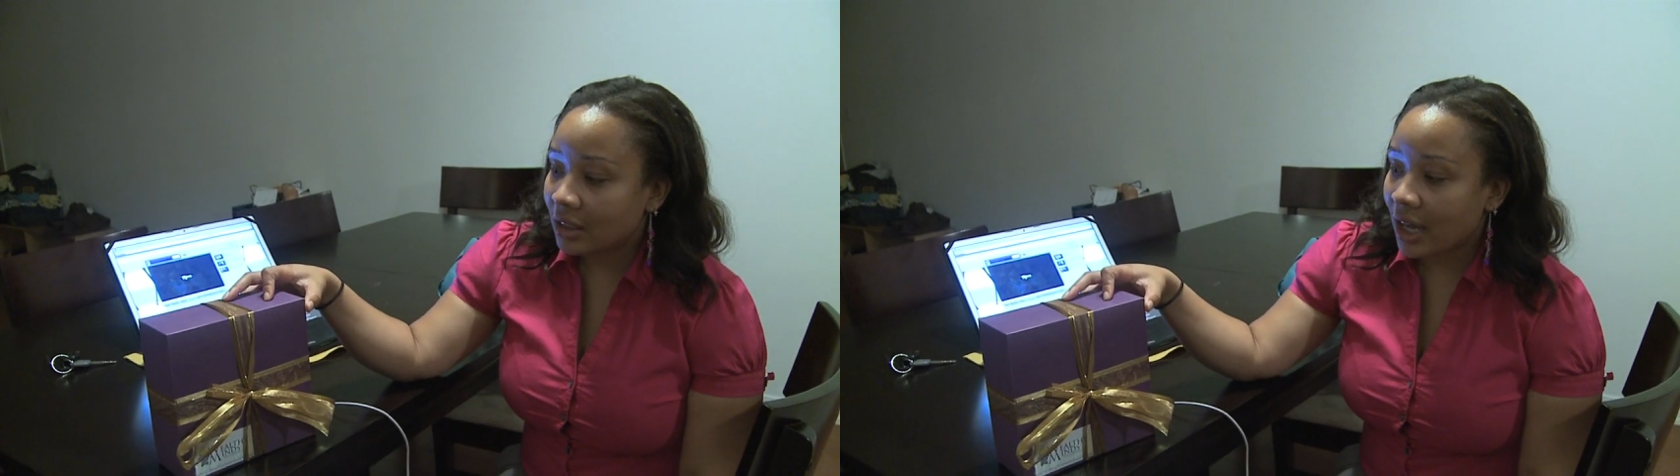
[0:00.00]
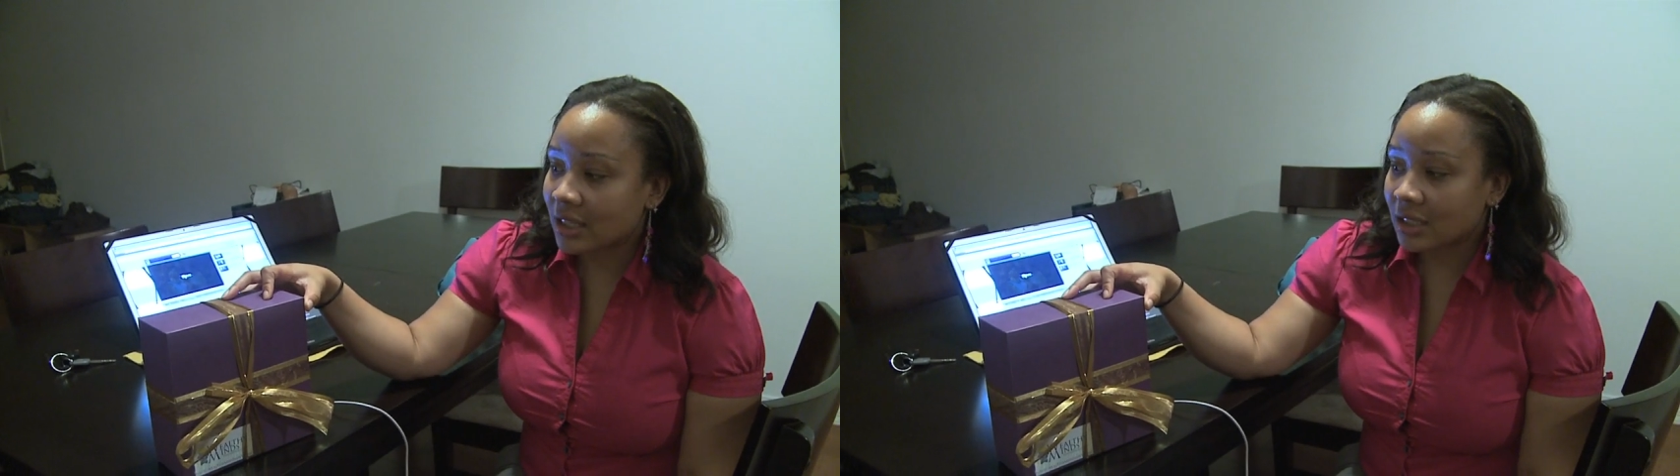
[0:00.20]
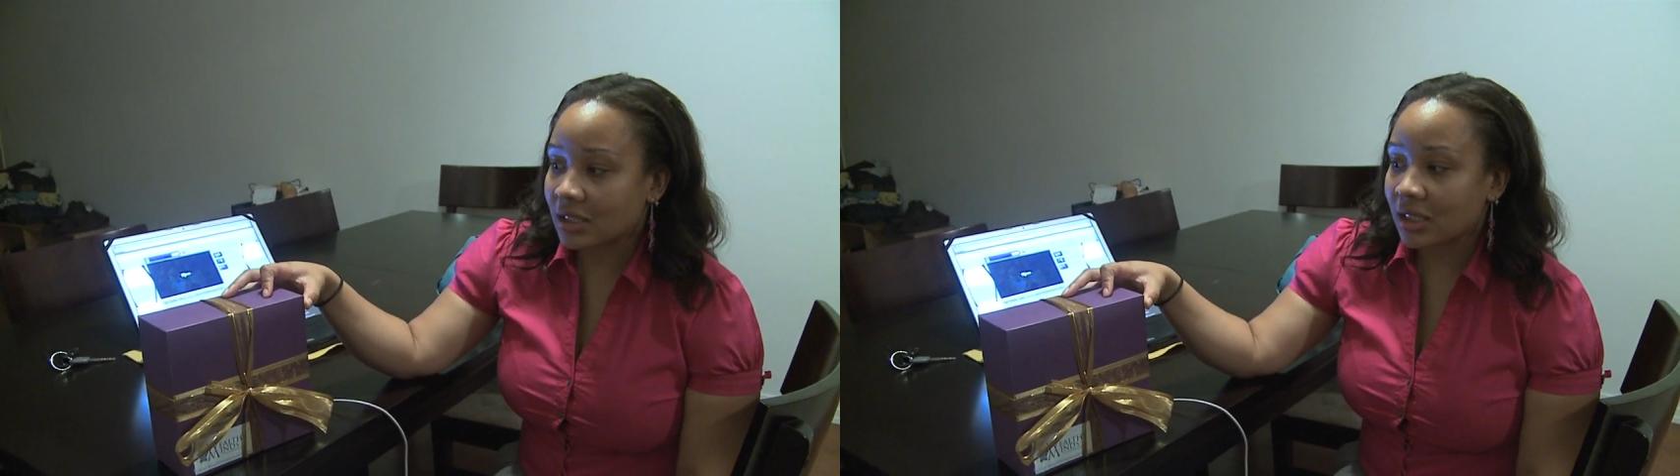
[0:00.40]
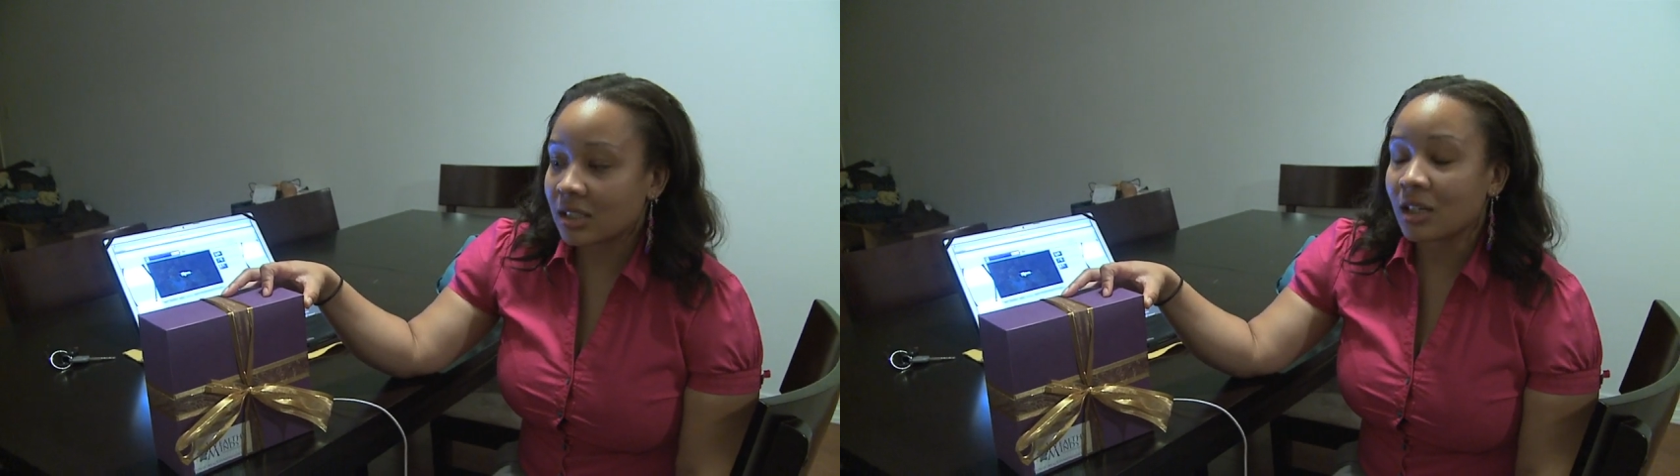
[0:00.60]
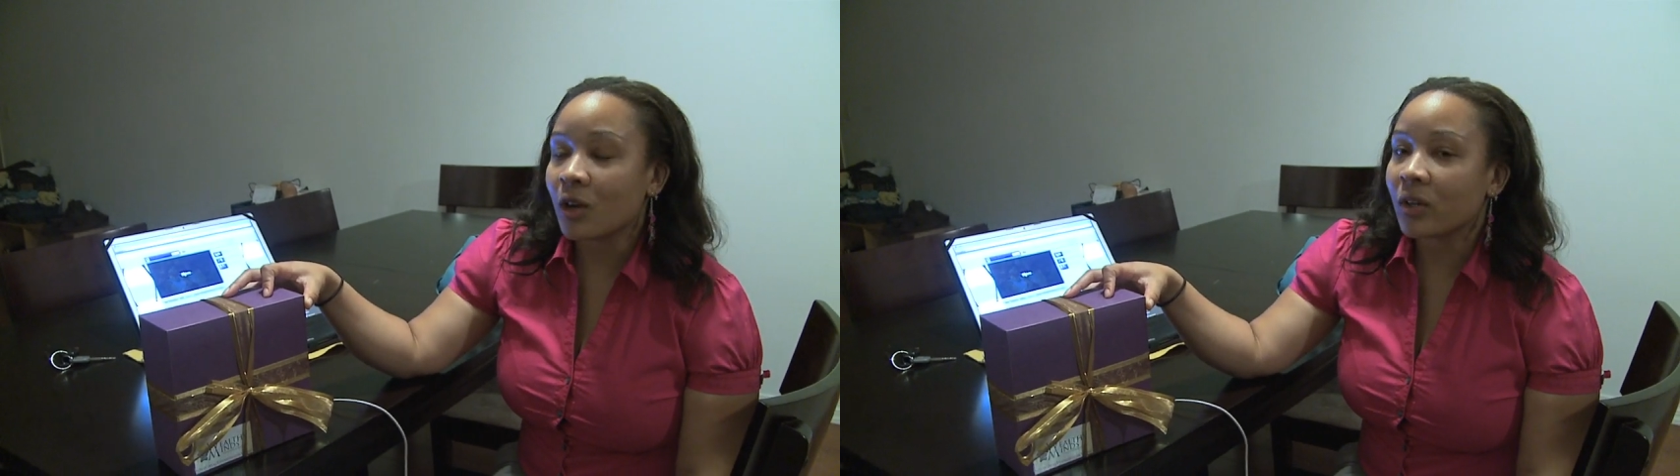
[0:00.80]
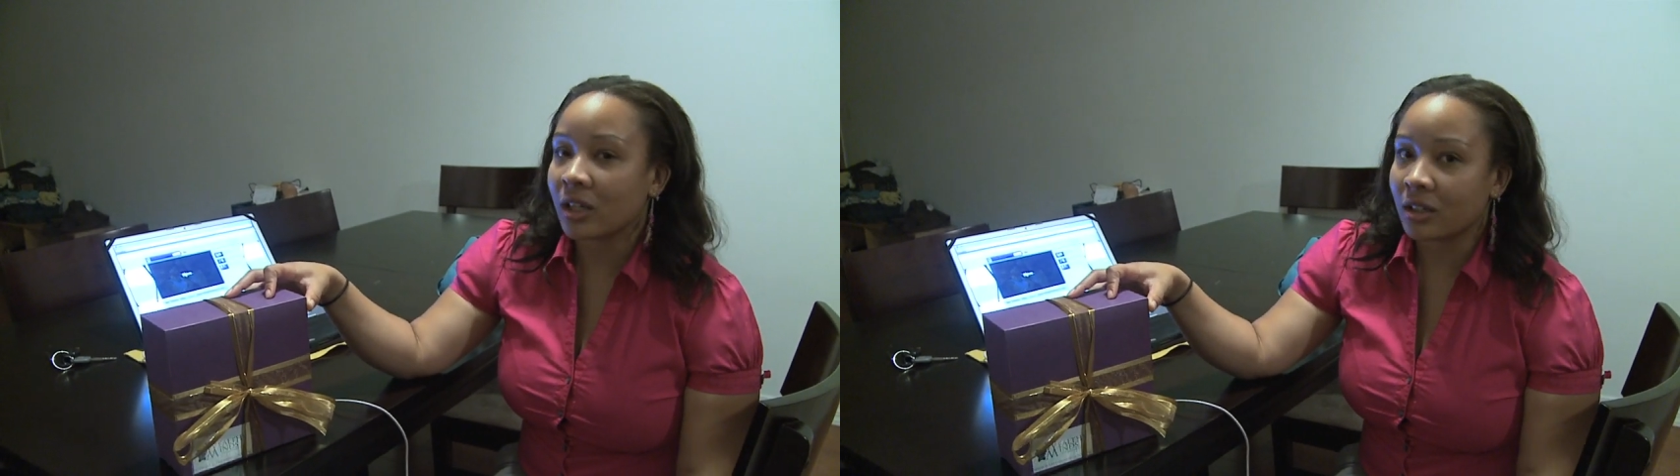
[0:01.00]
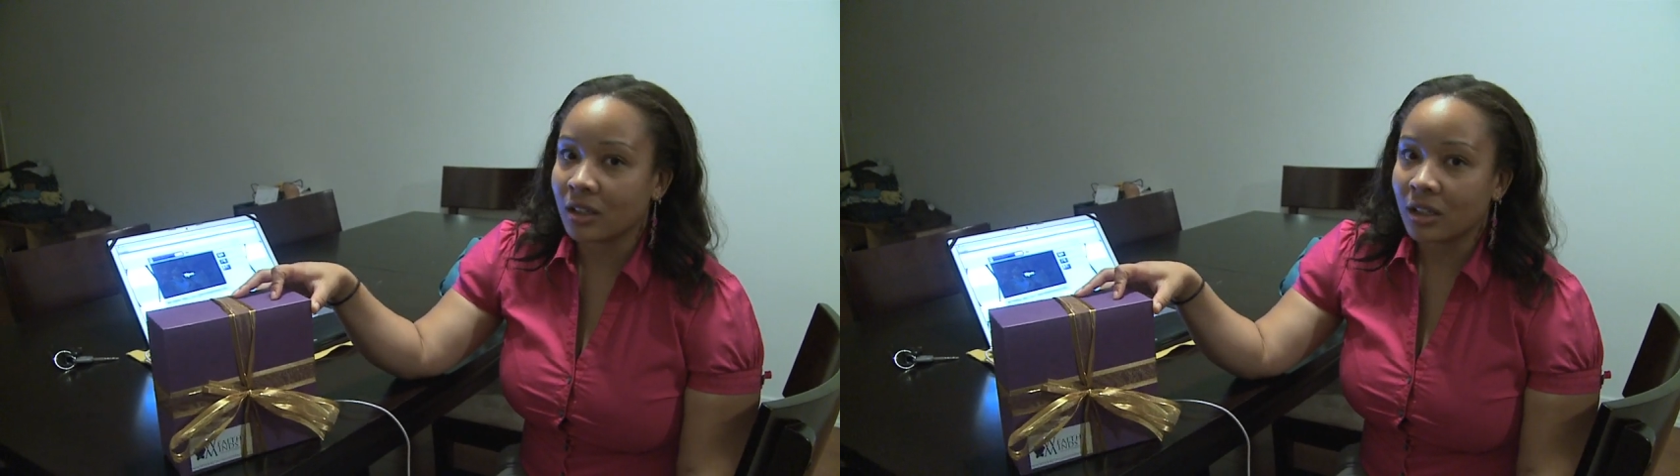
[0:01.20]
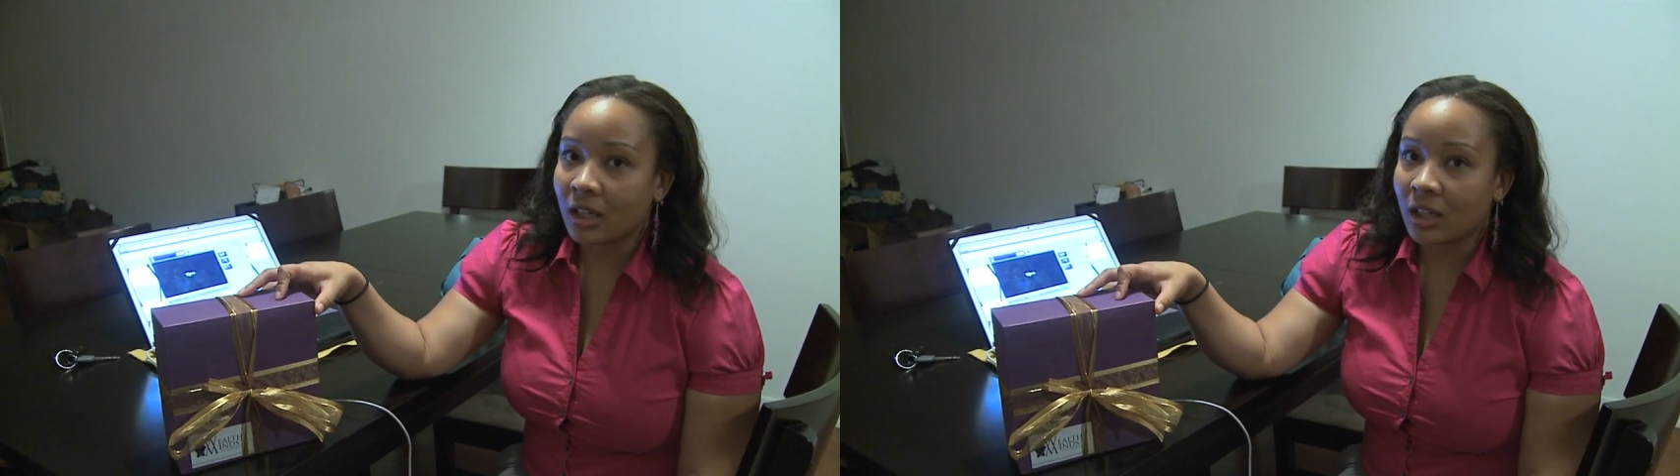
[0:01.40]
I just, he's a go-getter.